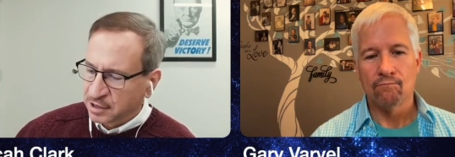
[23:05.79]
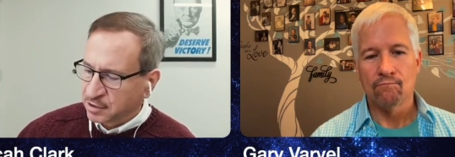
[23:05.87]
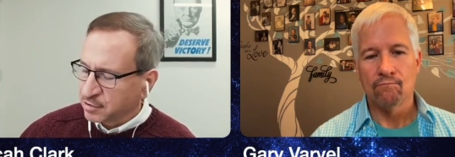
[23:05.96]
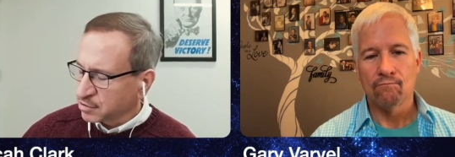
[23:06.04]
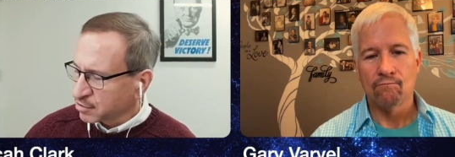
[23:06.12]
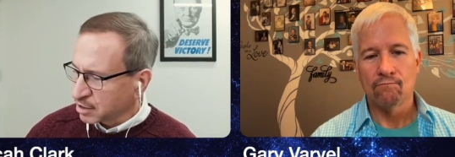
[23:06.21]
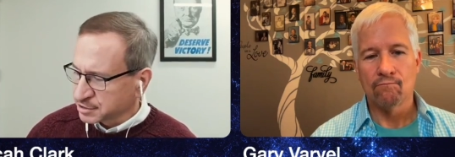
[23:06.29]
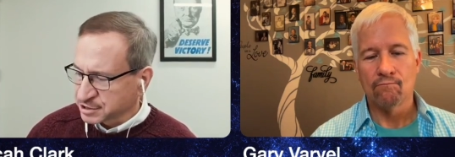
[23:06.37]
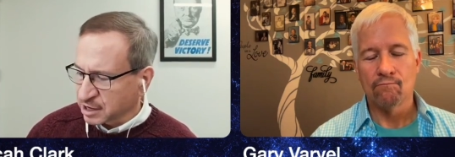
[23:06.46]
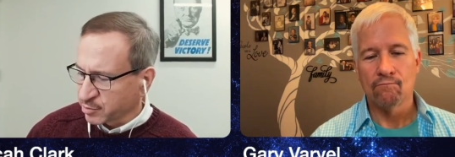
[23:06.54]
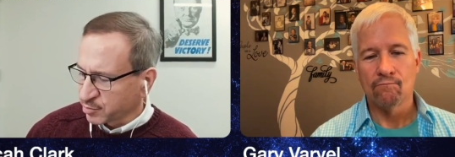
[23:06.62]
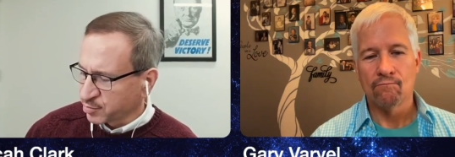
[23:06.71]
Speaker 1: you do a great
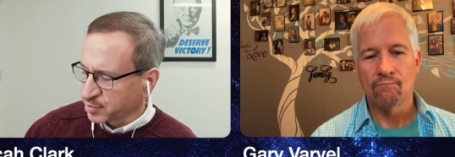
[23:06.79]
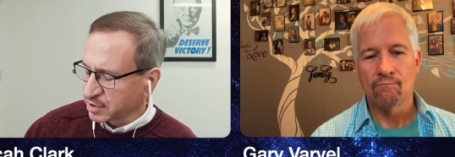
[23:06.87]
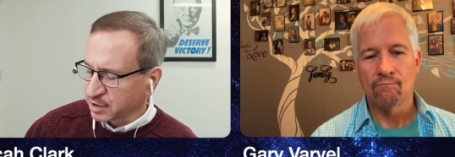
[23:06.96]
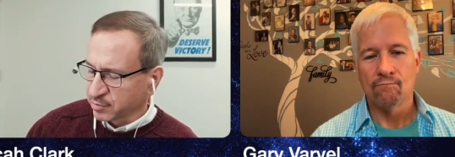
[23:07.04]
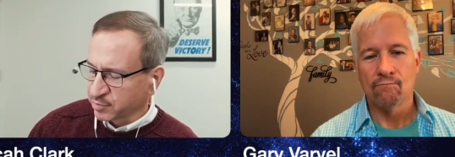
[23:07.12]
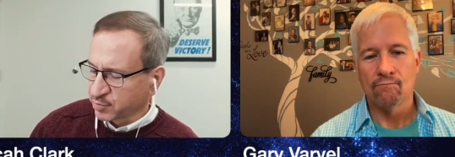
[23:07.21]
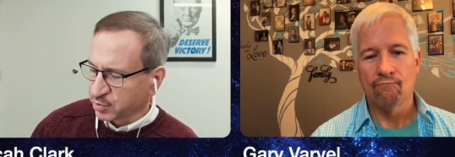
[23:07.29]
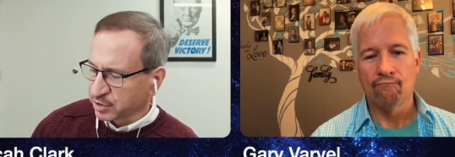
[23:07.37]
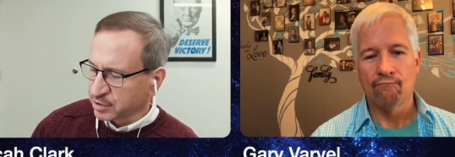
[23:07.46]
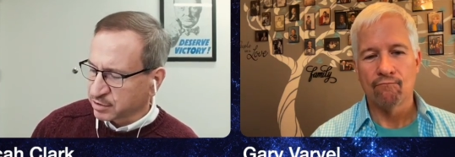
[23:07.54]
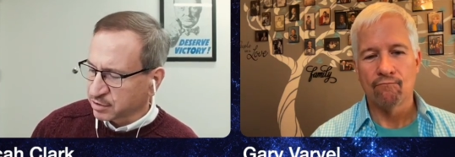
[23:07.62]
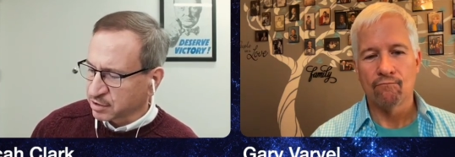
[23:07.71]
job in, in
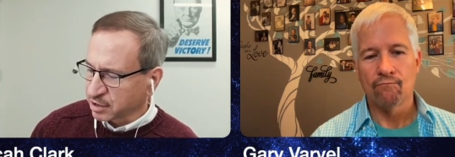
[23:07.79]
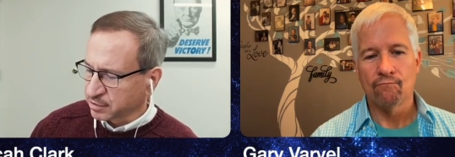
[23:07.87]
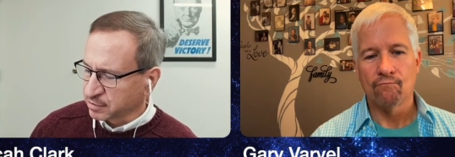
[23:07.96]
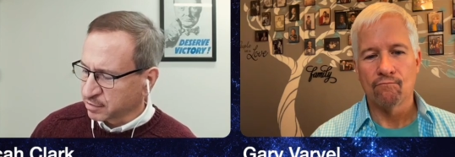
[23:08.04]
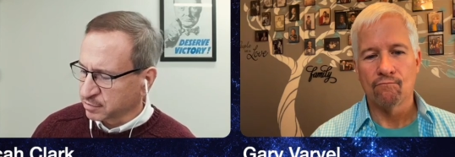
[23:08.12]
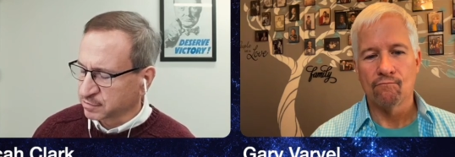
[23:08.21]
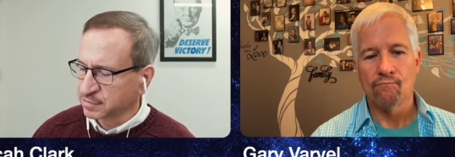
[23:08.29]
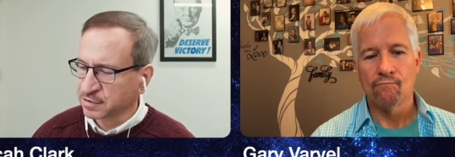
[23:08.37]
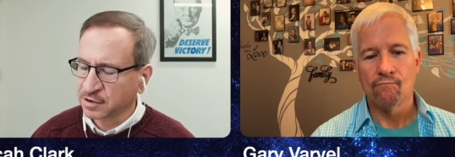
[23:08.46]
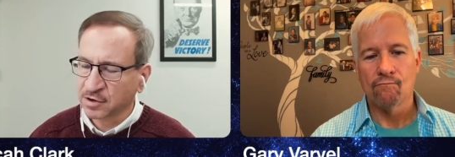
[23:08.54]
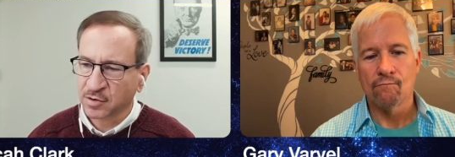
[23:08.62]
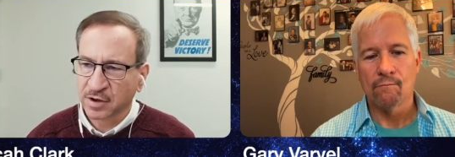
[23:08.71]
political cartoons
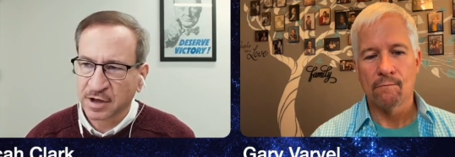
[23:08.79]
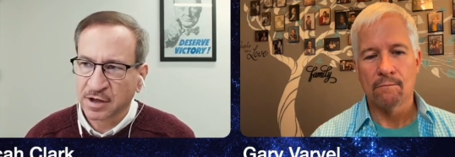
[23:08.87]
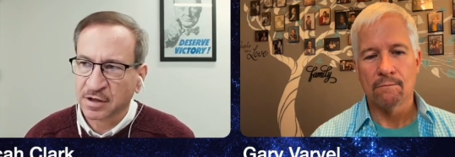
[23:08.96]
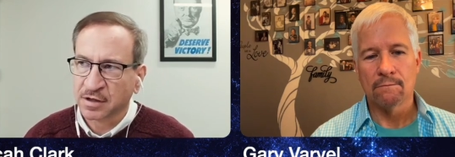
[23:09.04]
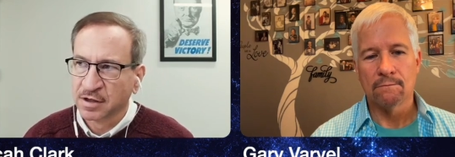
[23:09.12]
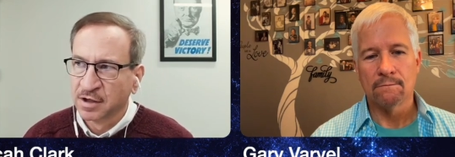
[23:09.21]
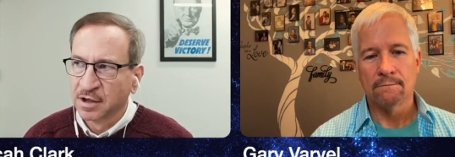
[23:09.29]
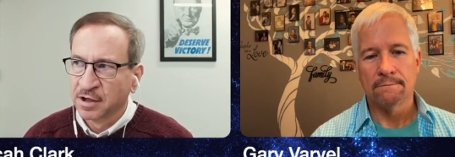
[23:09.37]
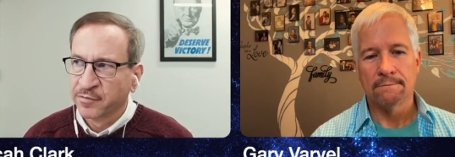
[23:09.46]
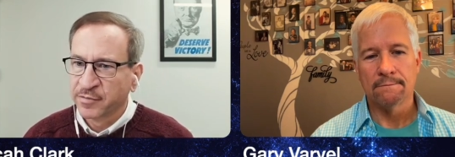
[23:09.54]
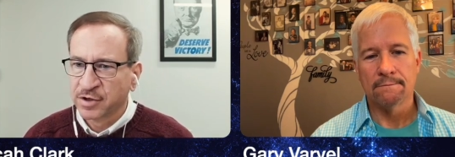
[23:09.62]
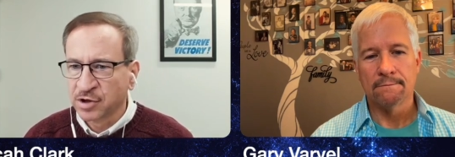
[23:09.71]
too and
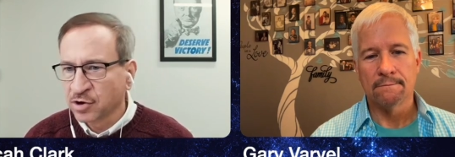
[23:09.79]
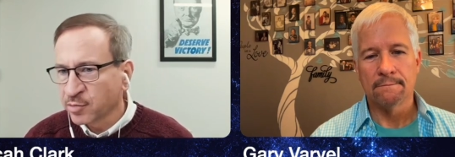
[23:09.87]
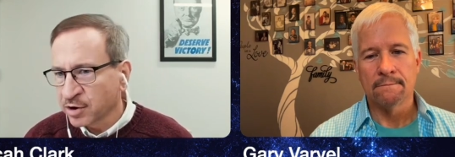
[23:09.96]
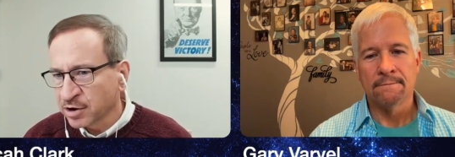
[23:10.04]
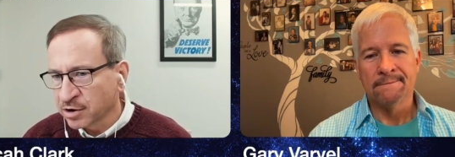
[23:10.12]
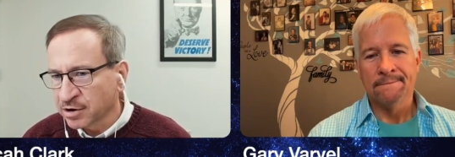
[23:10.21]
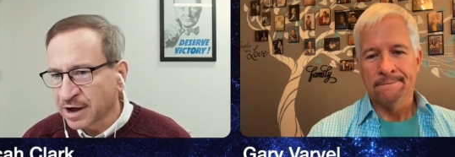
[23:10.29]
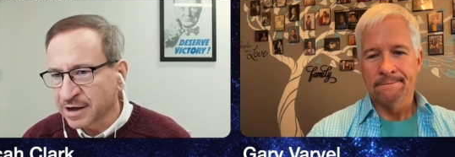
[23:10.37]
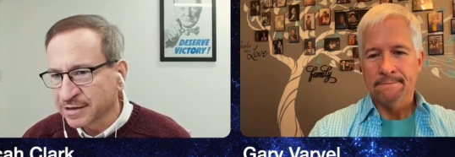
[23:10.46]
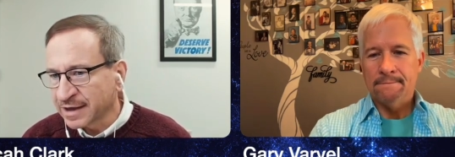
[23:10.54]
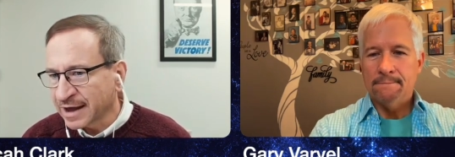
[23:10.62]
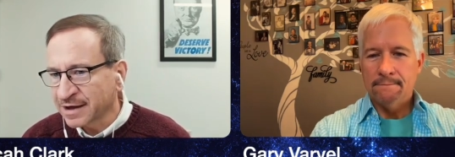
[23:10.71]
humor you're
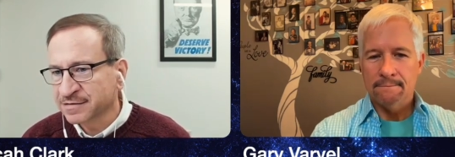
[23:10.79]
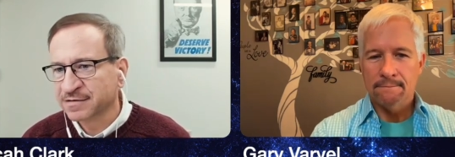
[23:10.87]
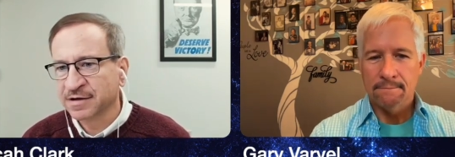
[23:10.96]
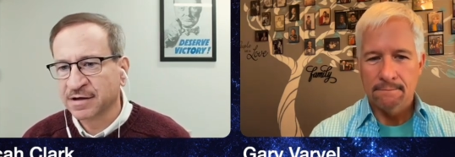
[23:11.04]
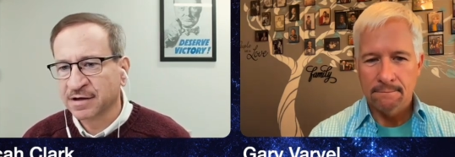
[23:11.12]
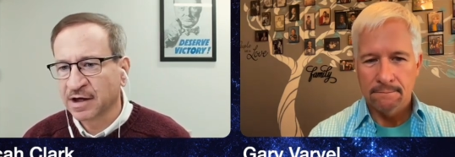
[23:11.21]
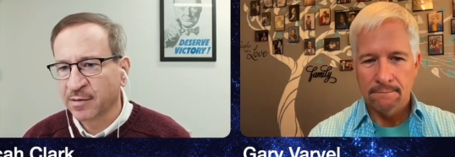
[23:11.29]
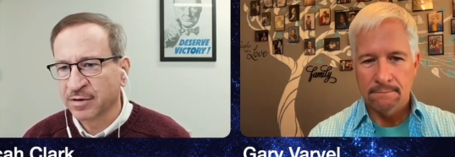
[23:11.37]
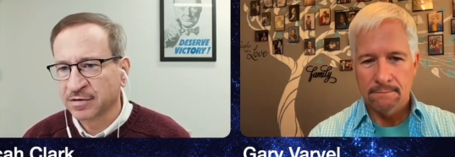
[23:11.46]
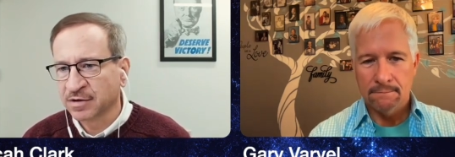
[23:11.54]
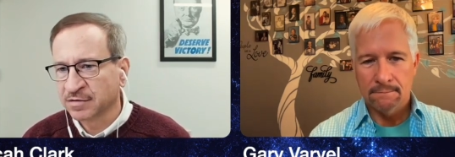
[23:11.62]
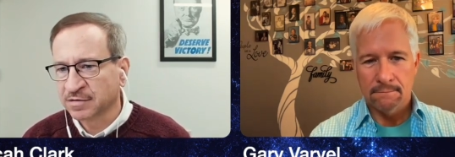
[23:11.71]
not nasty i
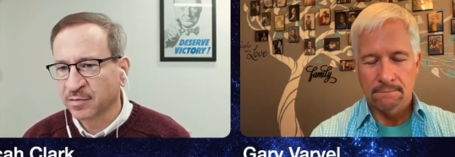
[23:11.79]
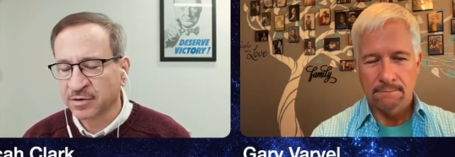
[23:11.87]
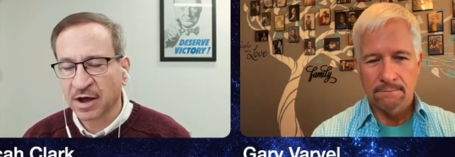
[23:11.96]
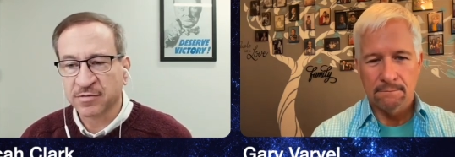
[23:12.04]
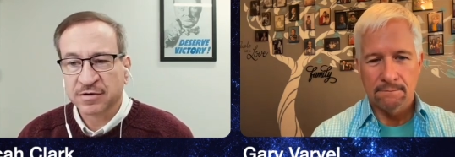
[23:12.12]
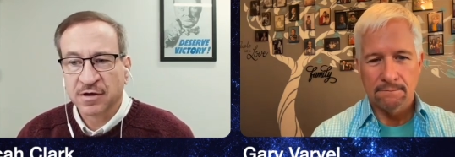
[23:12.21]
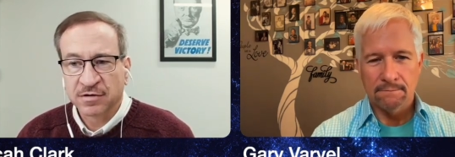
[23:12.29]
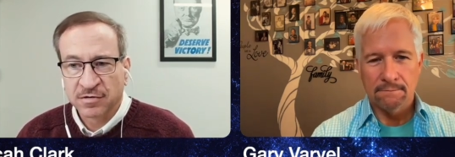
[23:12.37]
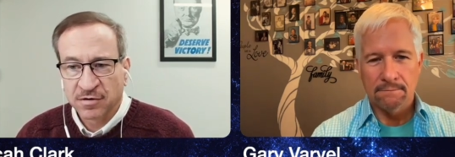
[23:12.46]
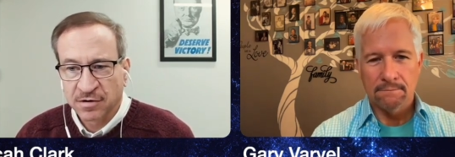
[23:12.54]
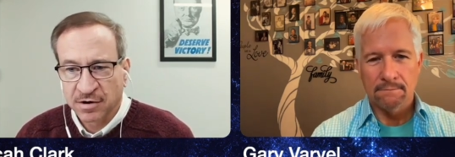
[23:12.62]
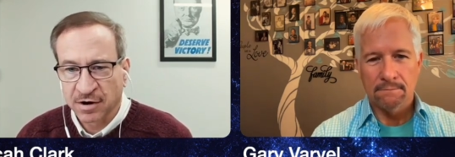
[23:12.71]
mean sometimes
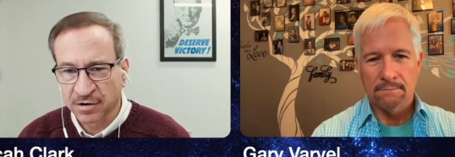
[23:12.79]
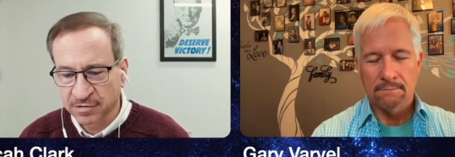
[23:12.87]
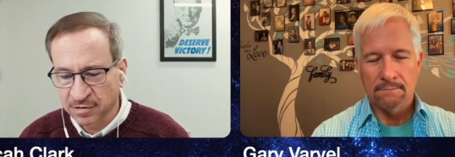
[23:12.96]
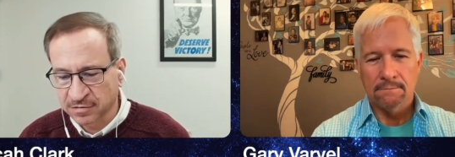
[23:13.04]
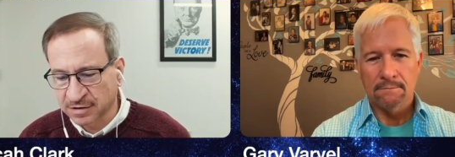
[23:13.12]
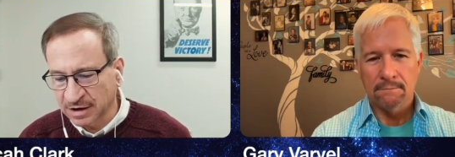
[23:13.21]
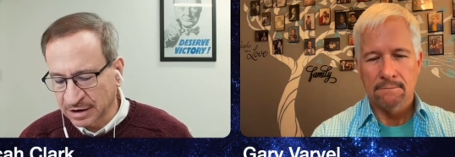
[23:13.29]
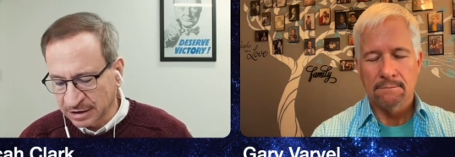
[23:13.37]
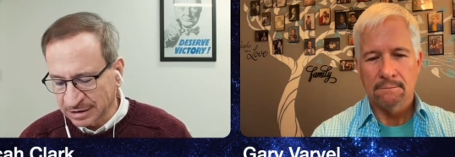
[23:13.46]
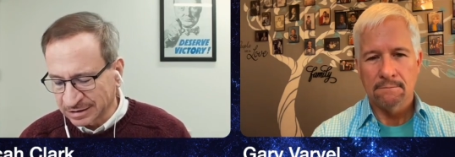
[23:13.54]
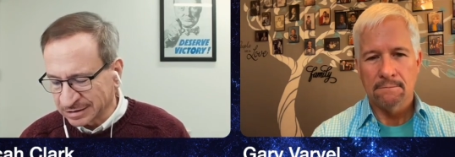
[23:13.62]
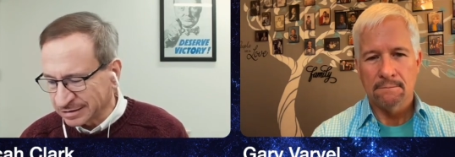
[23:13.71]
editorial cartoonists can
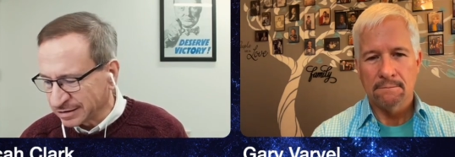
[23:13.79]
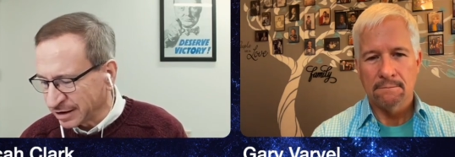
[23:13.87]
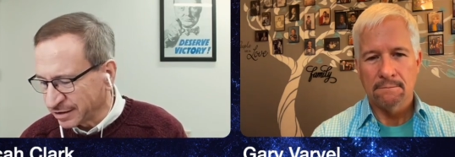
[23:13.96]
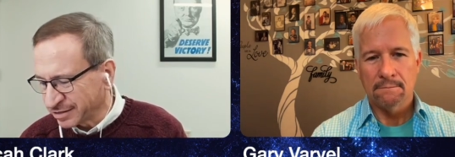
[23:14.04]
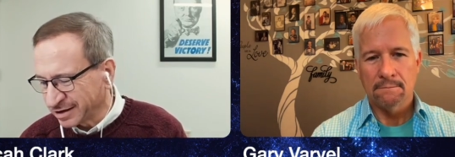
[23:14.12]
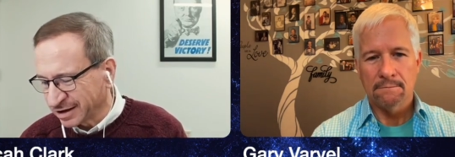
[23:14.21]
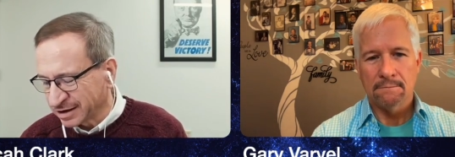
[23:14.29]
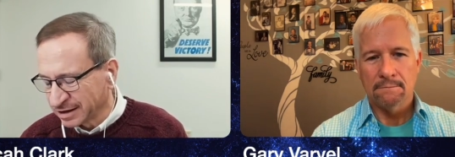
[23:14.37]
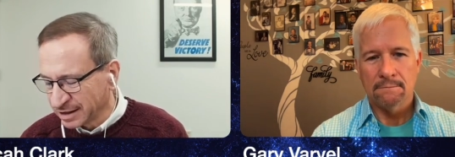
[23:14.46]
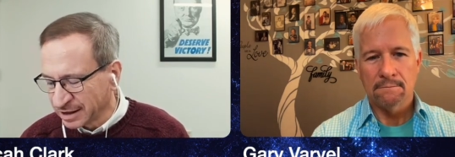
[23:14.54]
get a little i think